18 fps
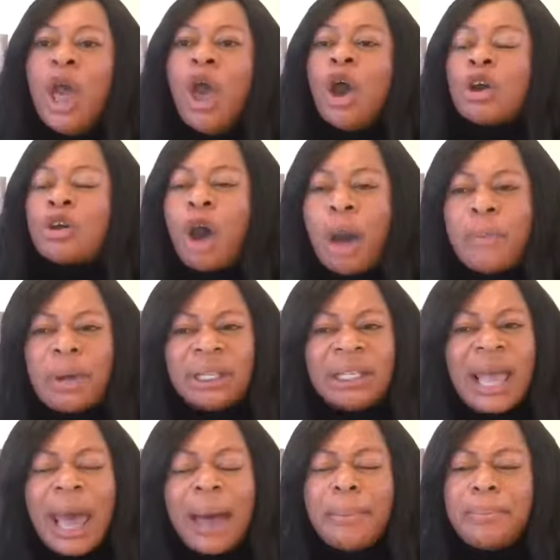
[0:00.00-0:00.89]
Come on,
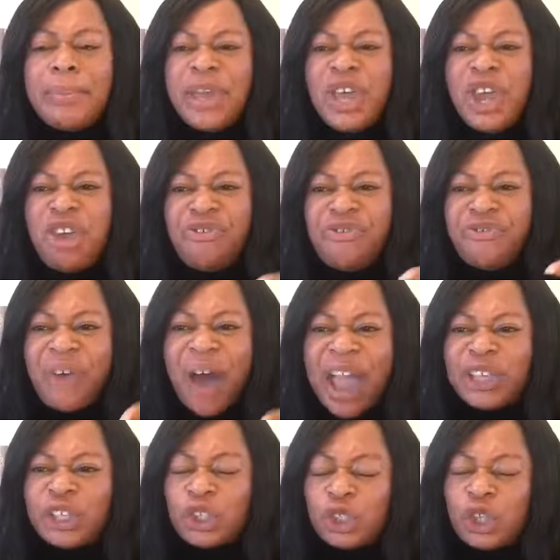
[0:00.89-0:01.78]
help me
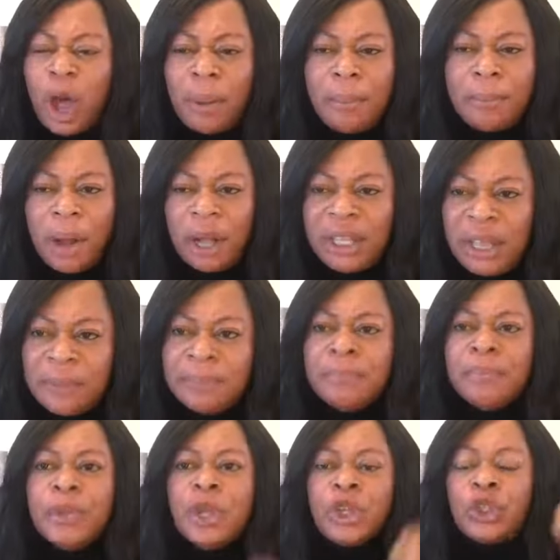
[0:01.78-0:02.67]
invite somebody.
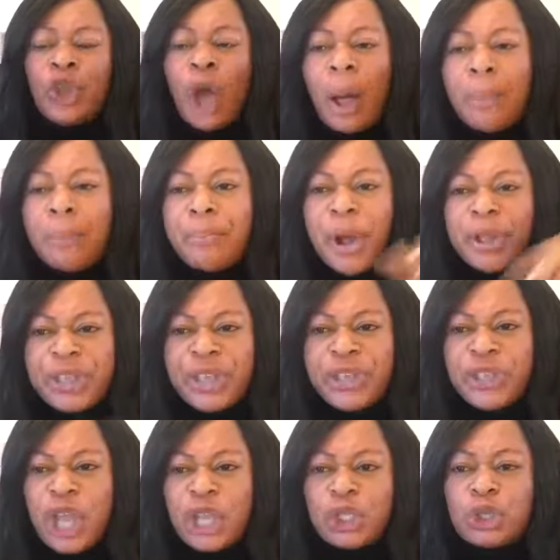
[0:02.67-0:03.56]
Somebody
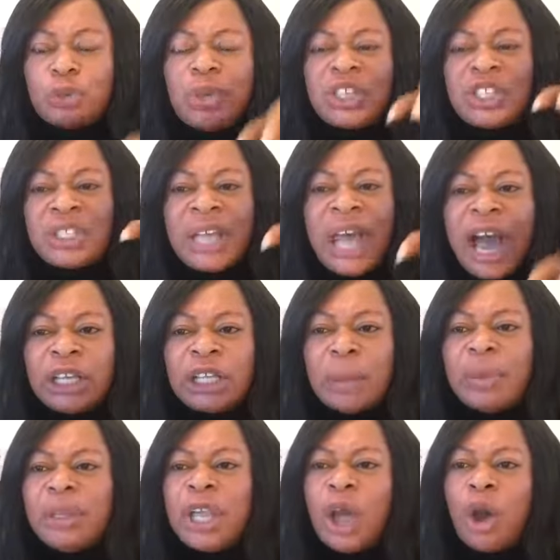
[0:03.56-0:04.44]
needs to be stirred
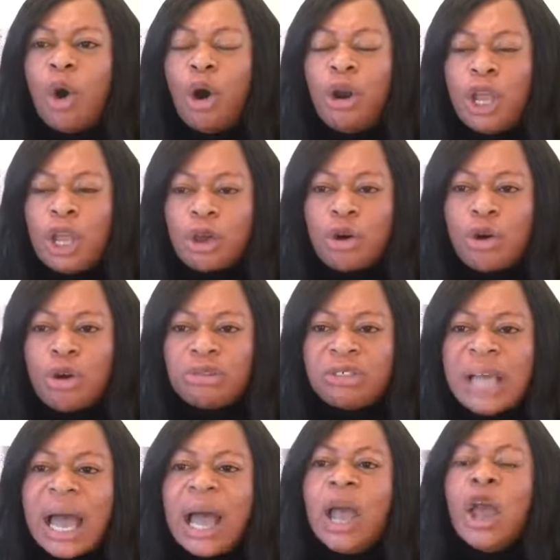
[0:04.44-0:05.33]
up in the Holy Ghost.